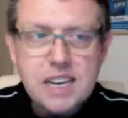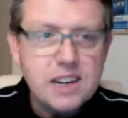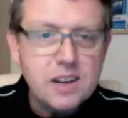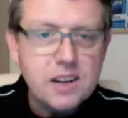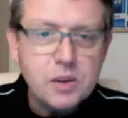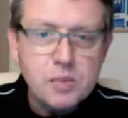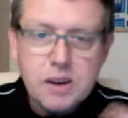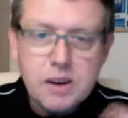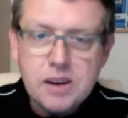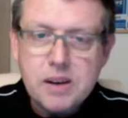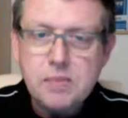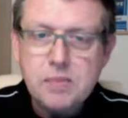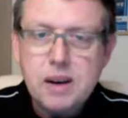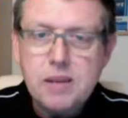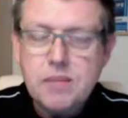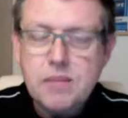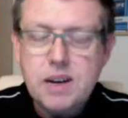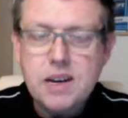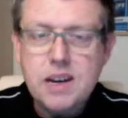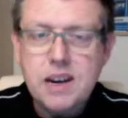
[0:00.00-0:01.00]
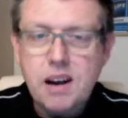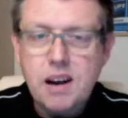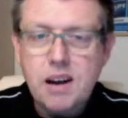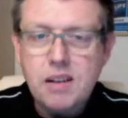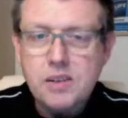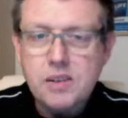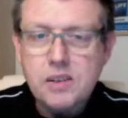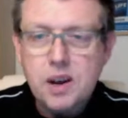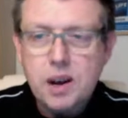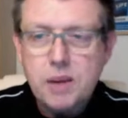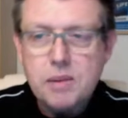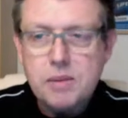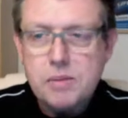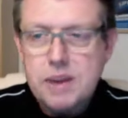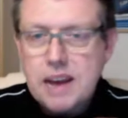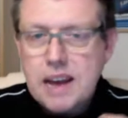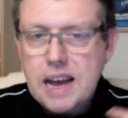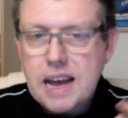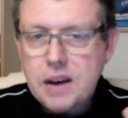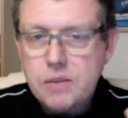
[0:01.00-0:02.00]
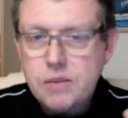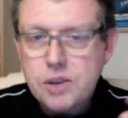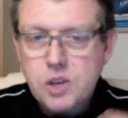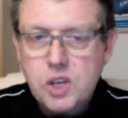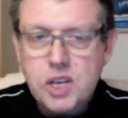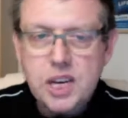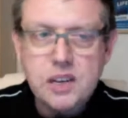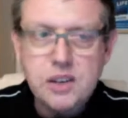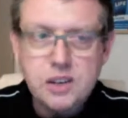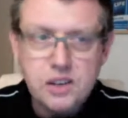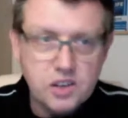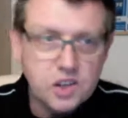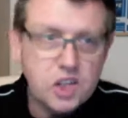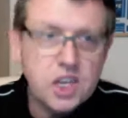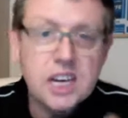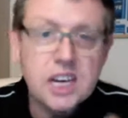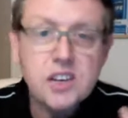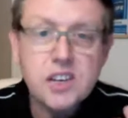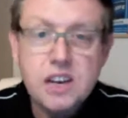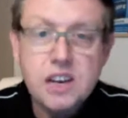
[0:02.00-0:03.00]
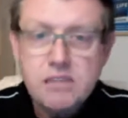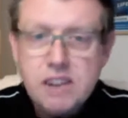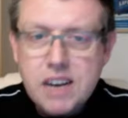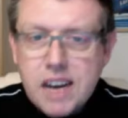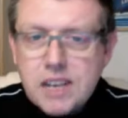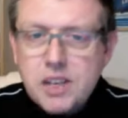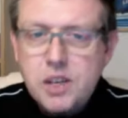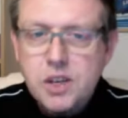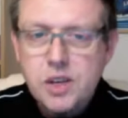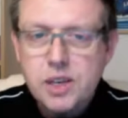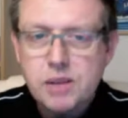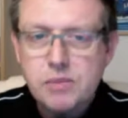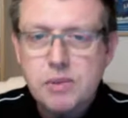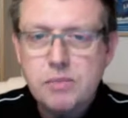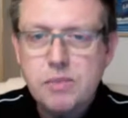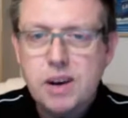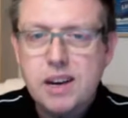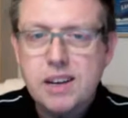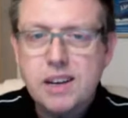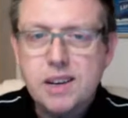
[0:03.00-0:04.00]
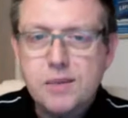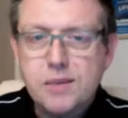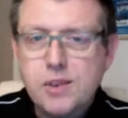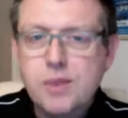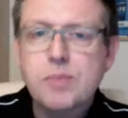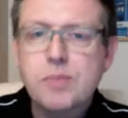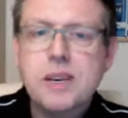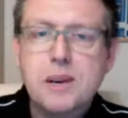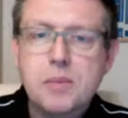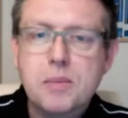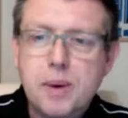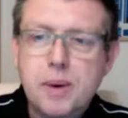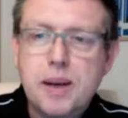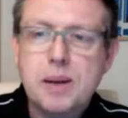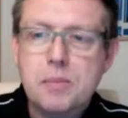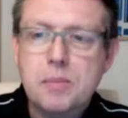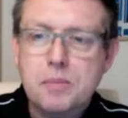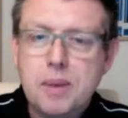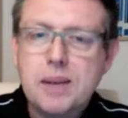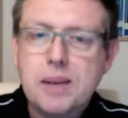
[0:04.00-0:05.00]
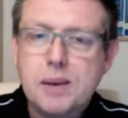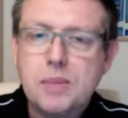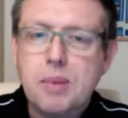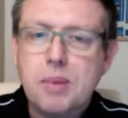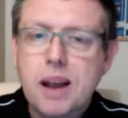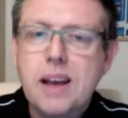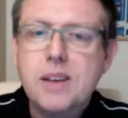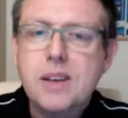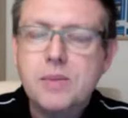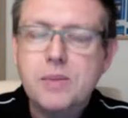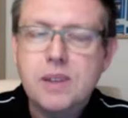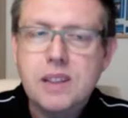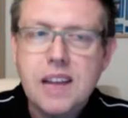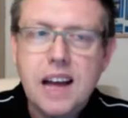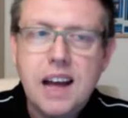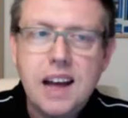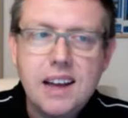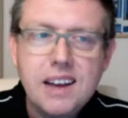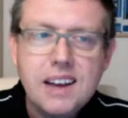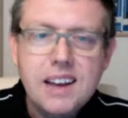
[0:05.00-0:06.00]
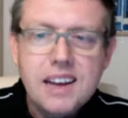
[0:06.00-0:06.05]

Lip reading: and I spoke about money last time, about how we change our relationship with money and to be in a better place with that,